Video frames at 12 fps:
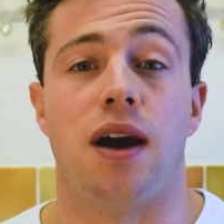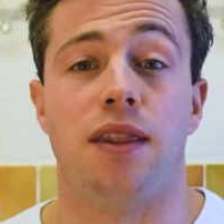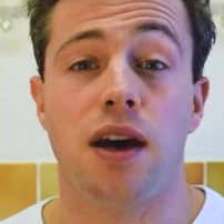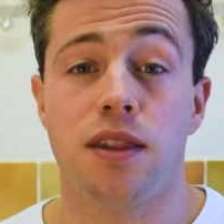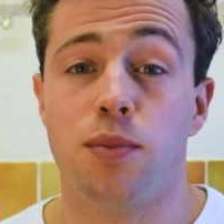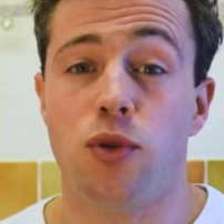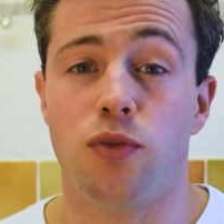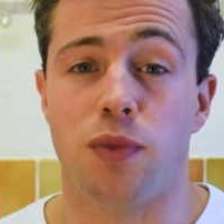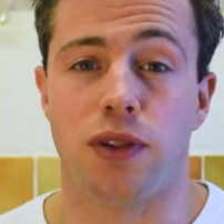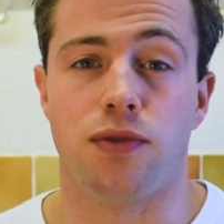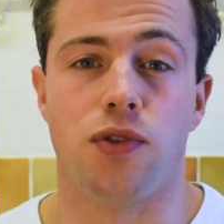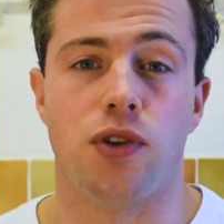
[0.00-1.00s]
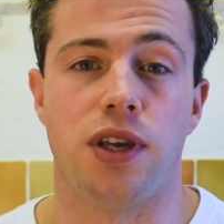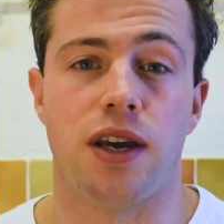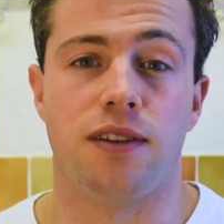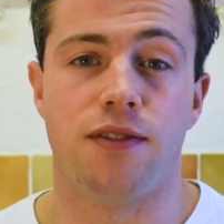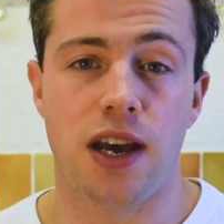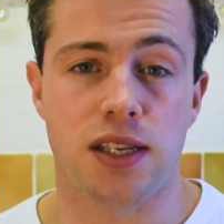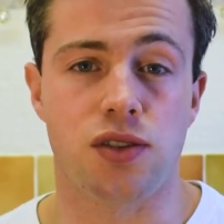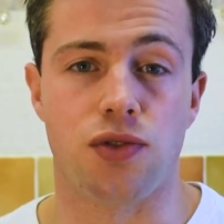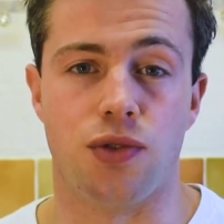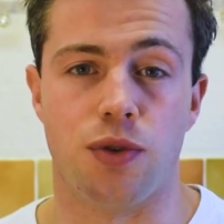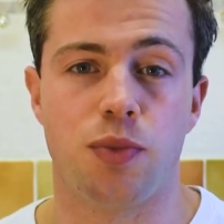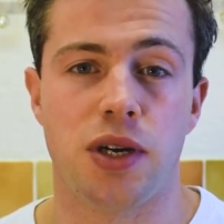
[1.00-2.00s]
Another movement for the advanced
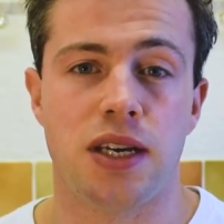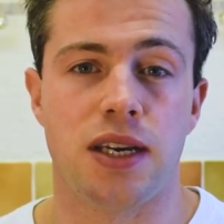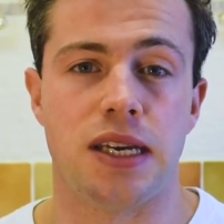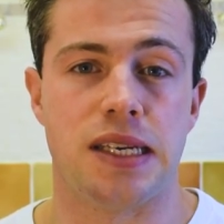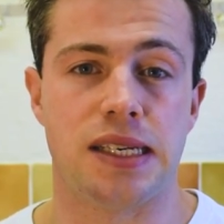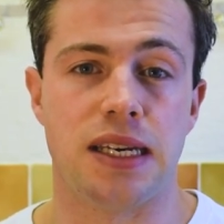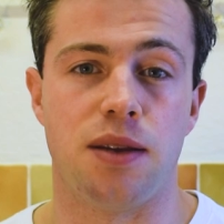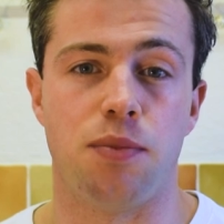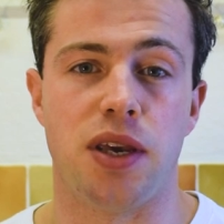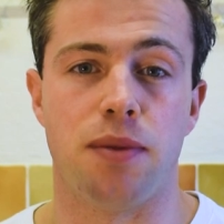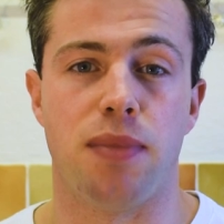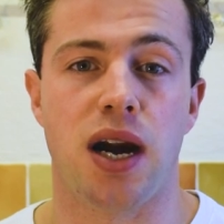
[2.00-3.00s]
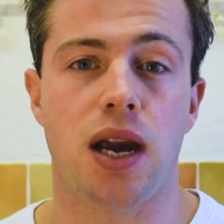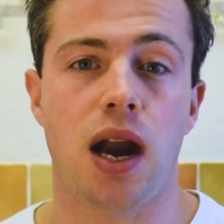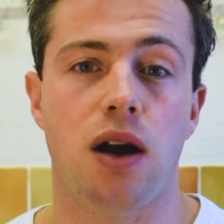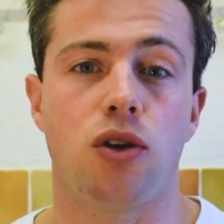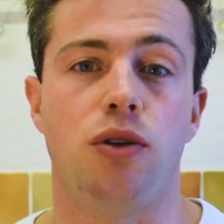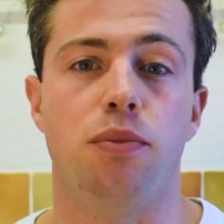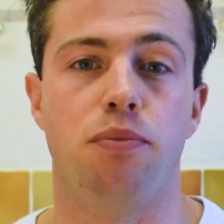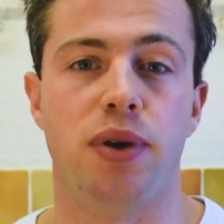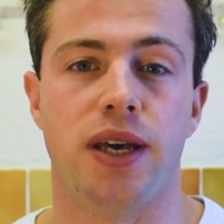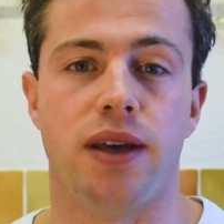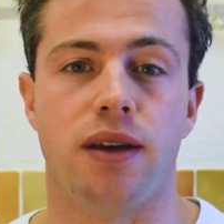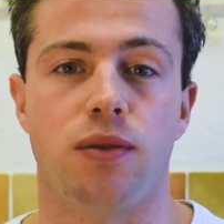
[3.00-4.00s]
group is going to be macaco em
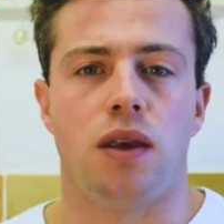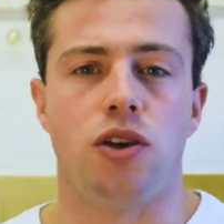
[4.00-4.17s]
pé.